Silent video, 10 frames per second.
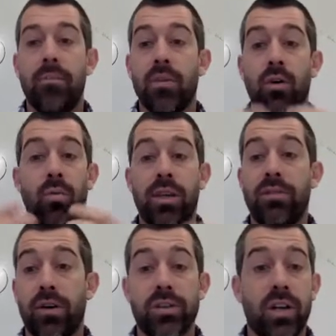you're really
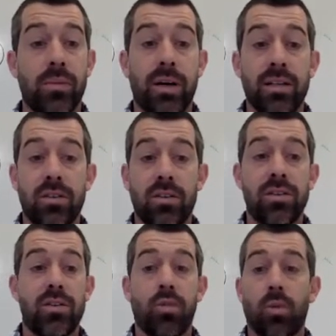focused on muscle.
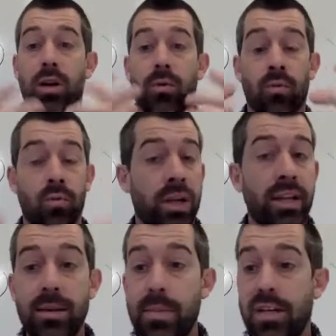And so we're going to
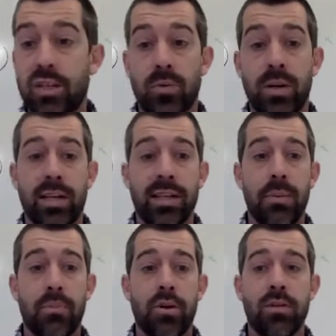really make sure we get
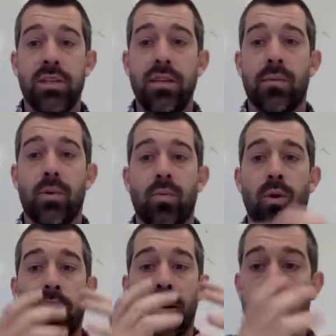that protein number. We're
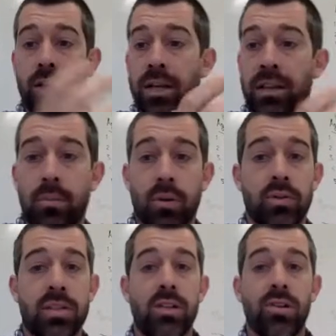going to look at the
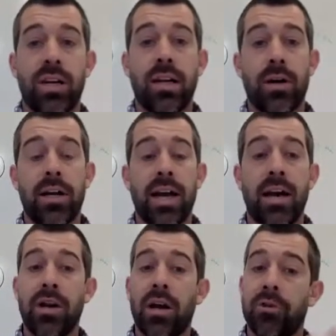protein you're eating right
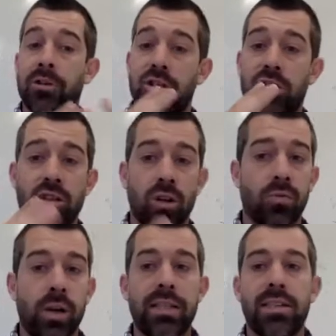now. And I want you to start
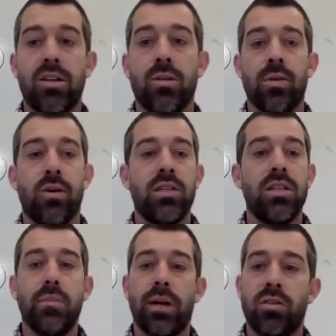raising your
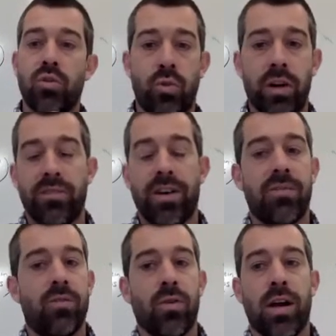protein by 25
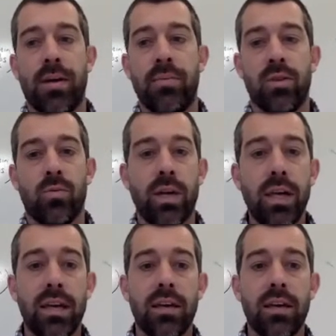grams a week